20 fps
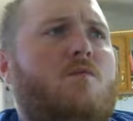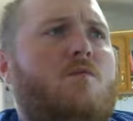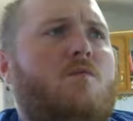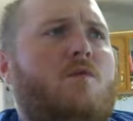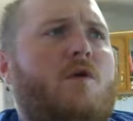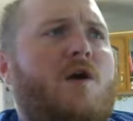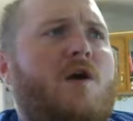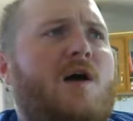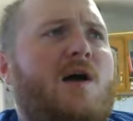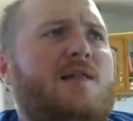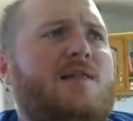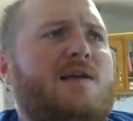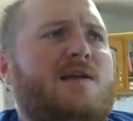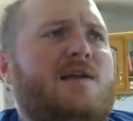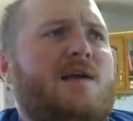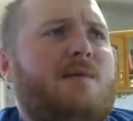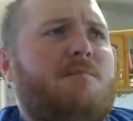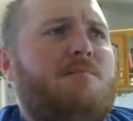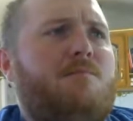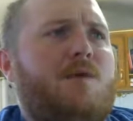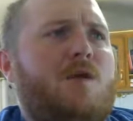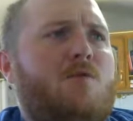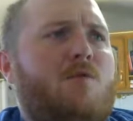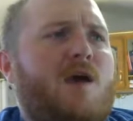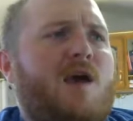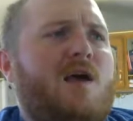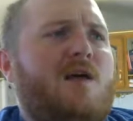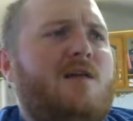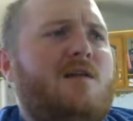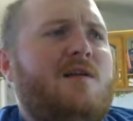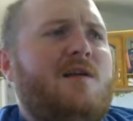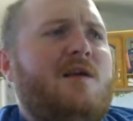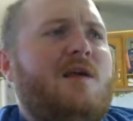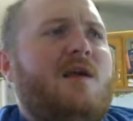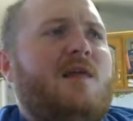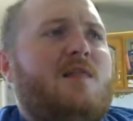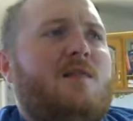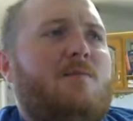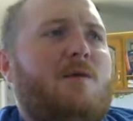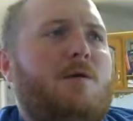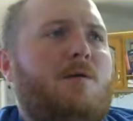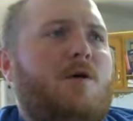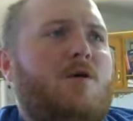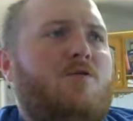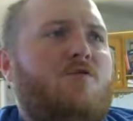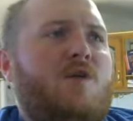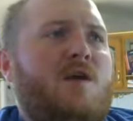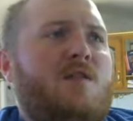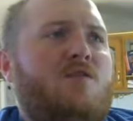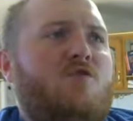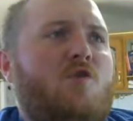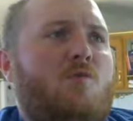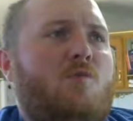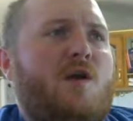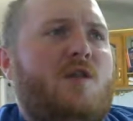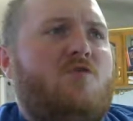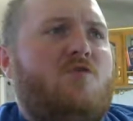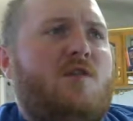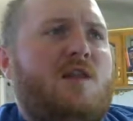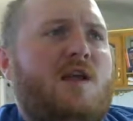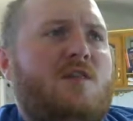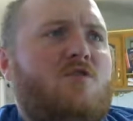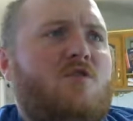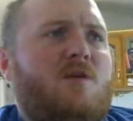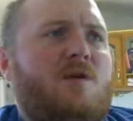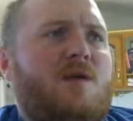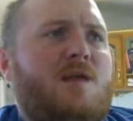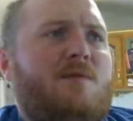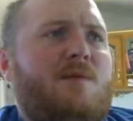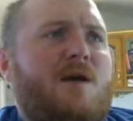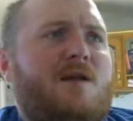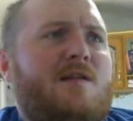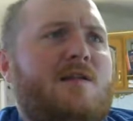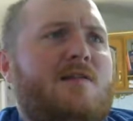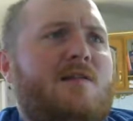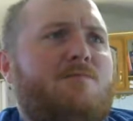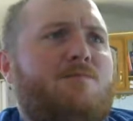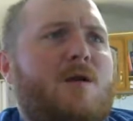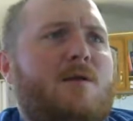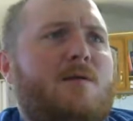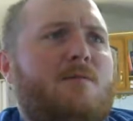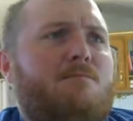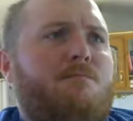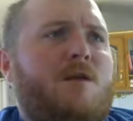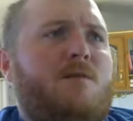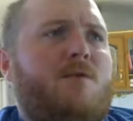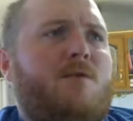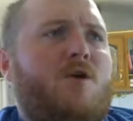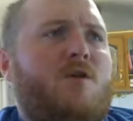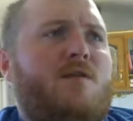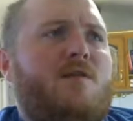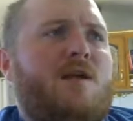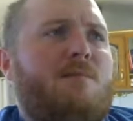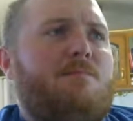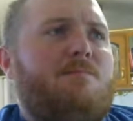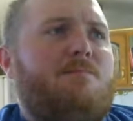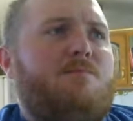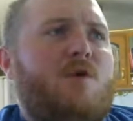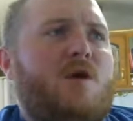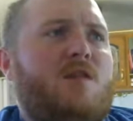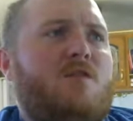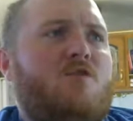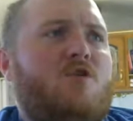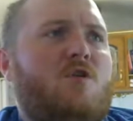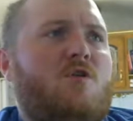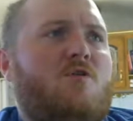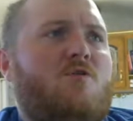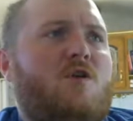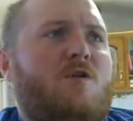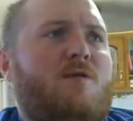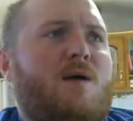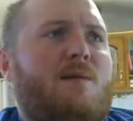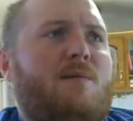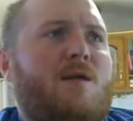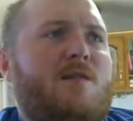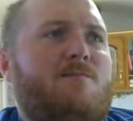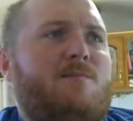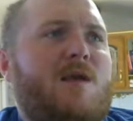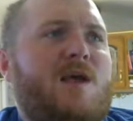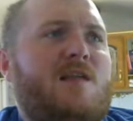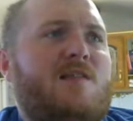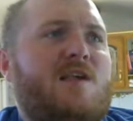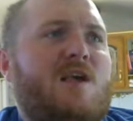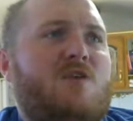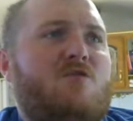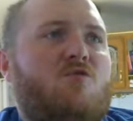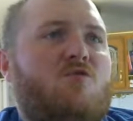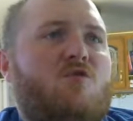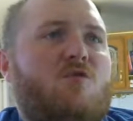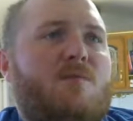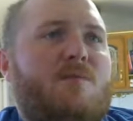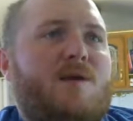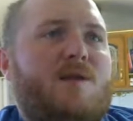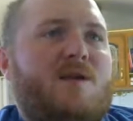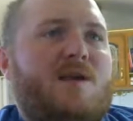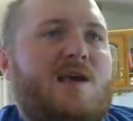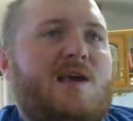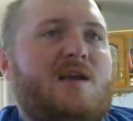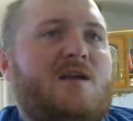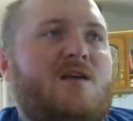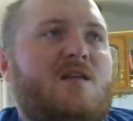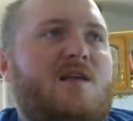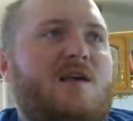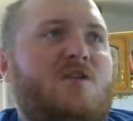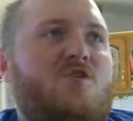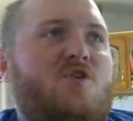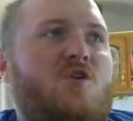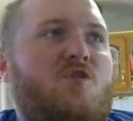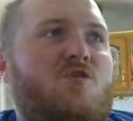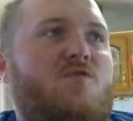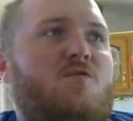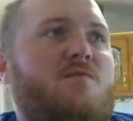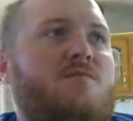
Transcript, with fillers: We're on the commuter rail. The Midvale trains you 1 to 930 inbound is part of Middleburg is up, bring 33 bound is beyond schedule due to mechanical issue.